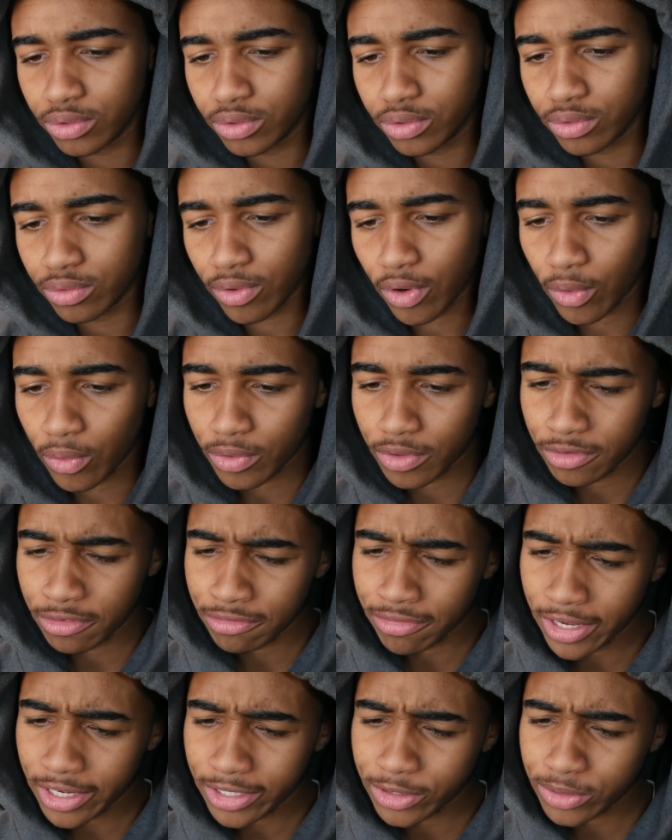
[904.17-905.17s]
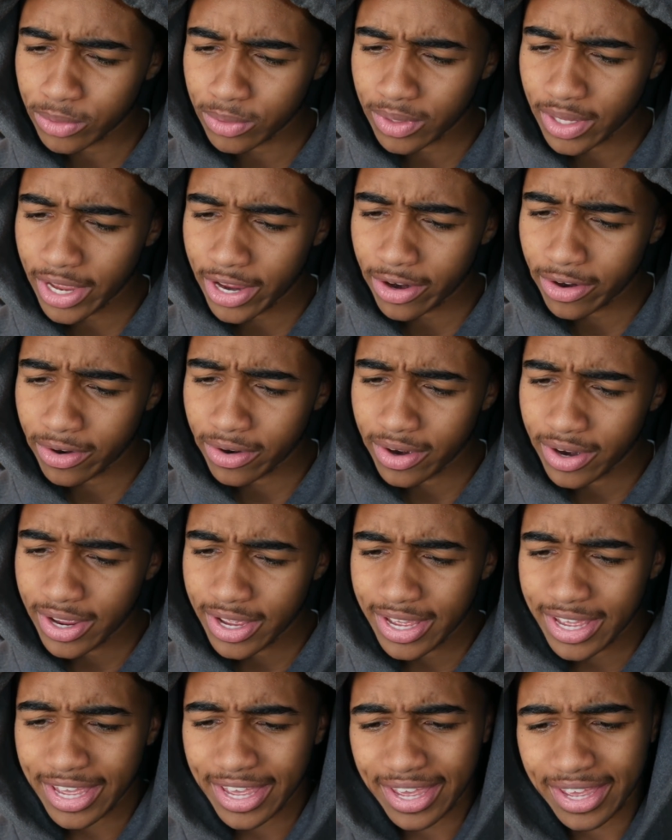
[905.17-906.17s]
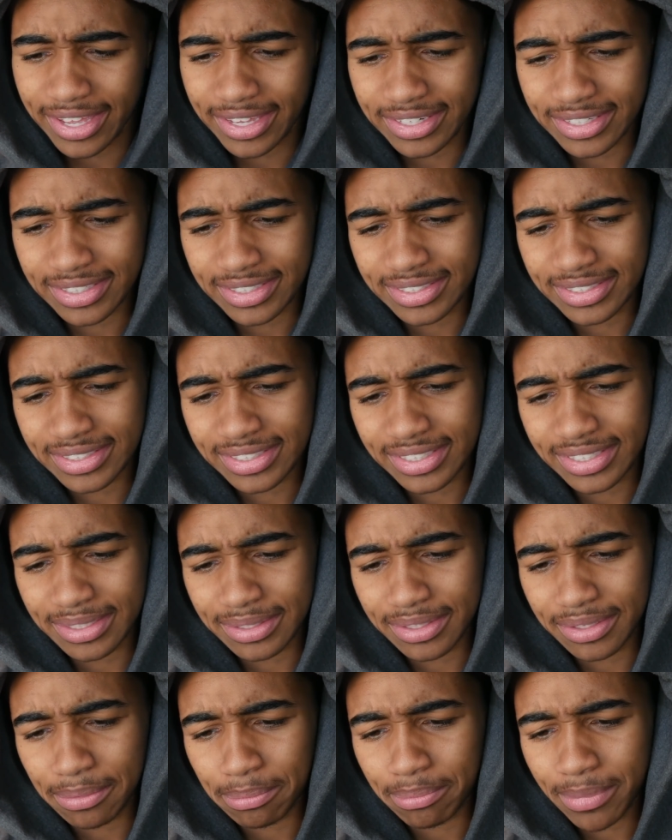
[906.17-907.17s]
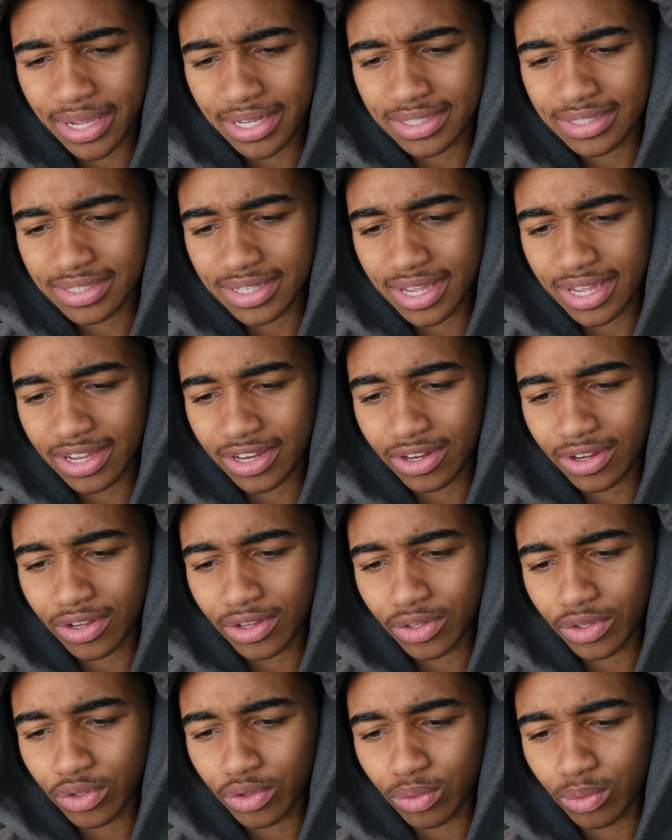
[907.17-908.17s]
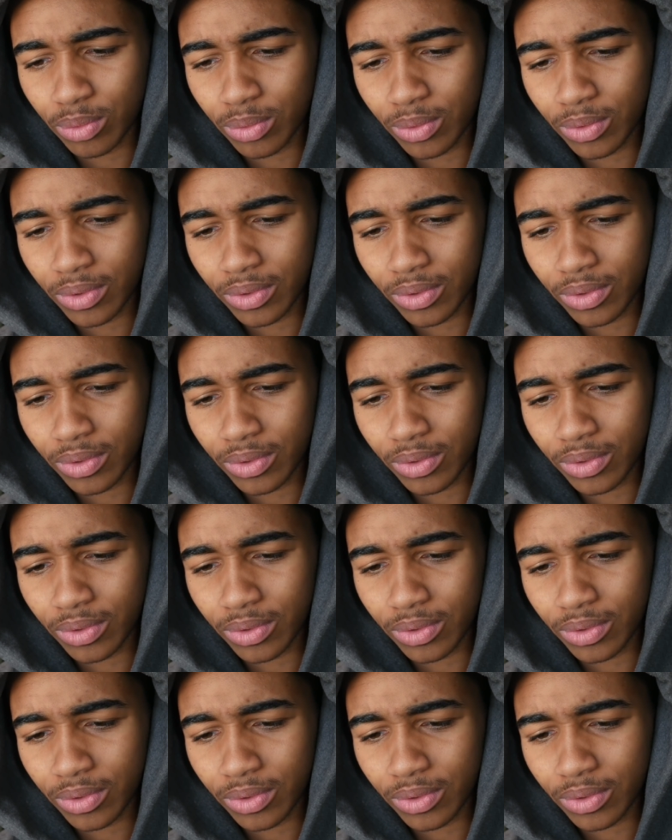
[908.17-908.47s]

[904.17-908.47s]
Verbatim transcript: grow facial hair and is it the meds that you